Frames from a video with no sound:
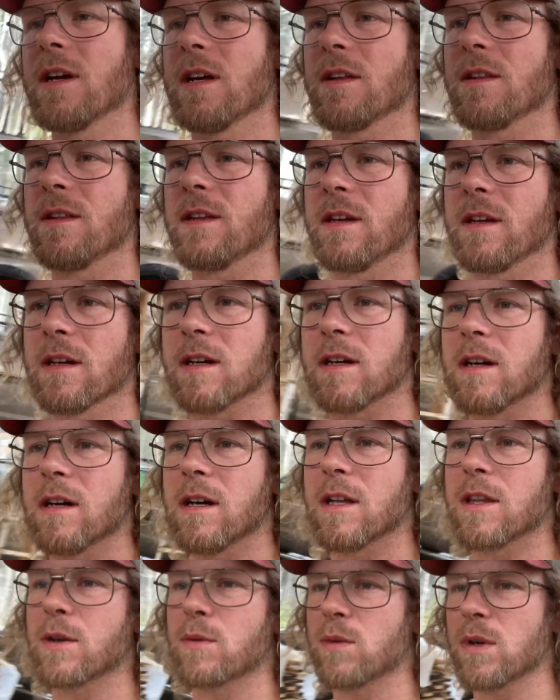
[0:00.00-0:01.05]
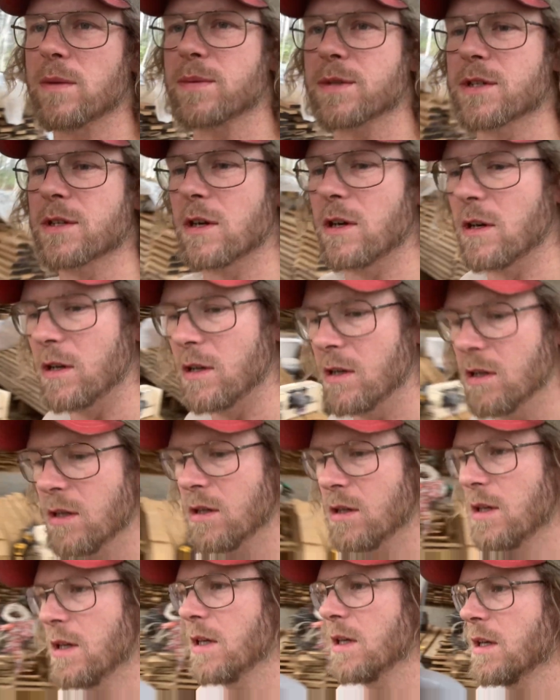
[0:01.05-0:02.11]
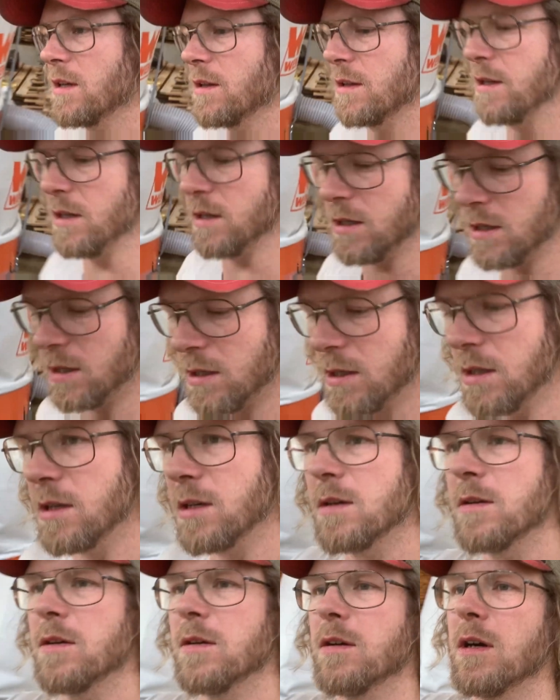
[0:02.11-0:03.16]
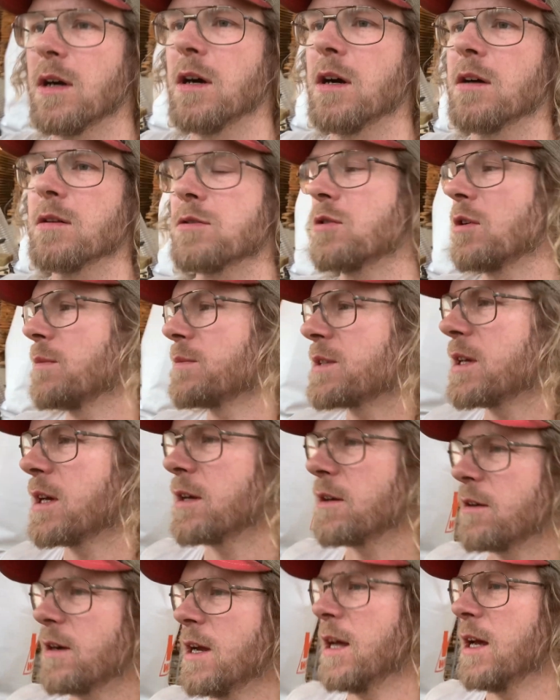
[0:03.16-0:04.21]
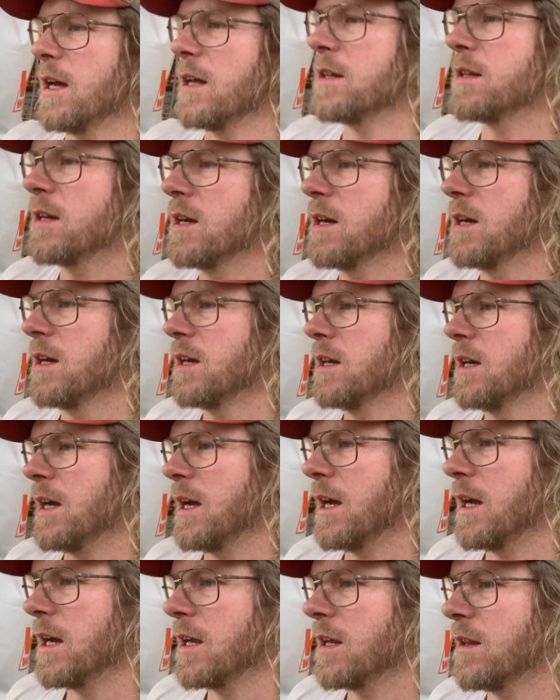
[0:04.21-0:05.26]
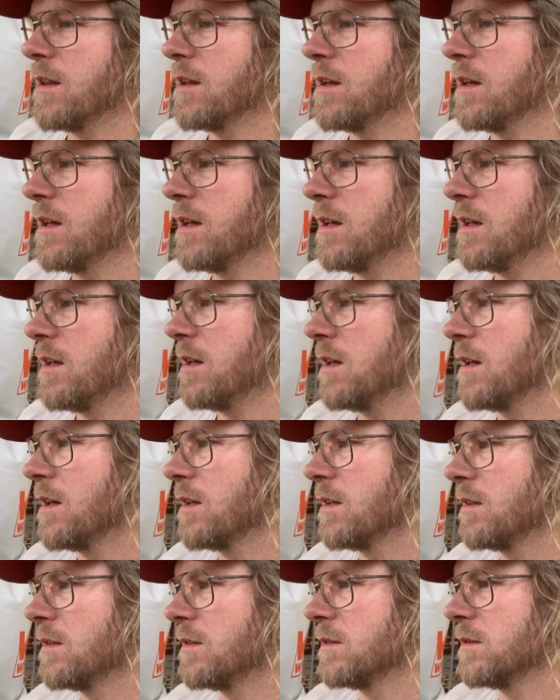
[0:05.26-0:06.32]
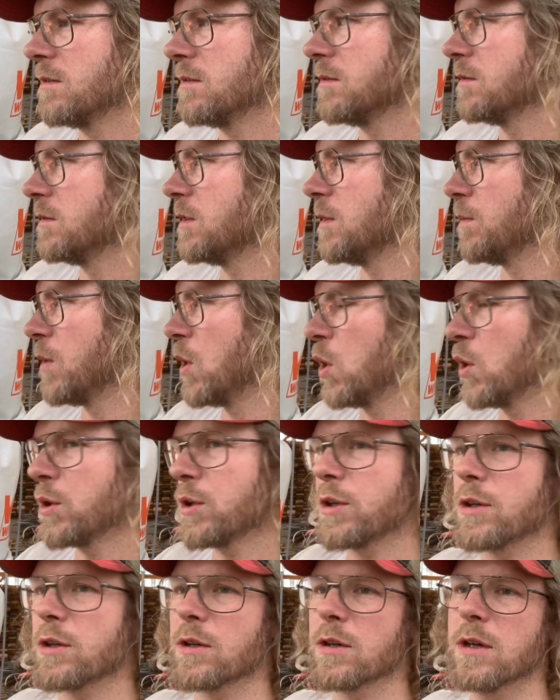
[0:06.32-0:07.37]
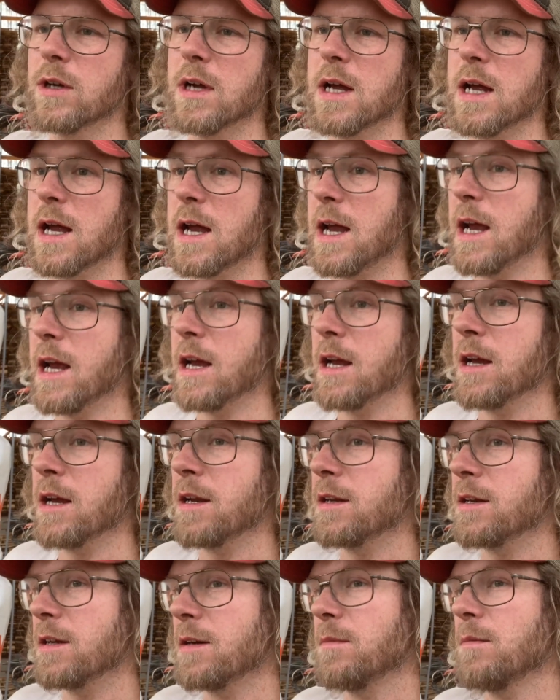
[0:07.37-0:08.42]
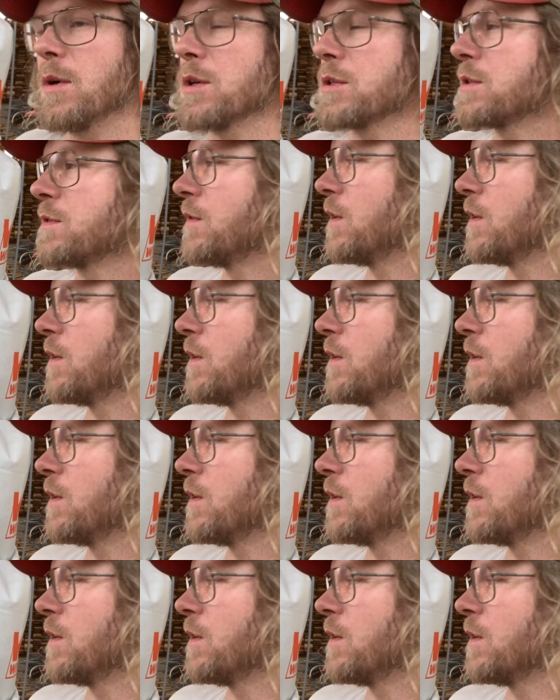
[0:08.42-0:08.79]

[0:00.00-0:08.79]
the rip saw, the drum sander head, and the Moulder, and most of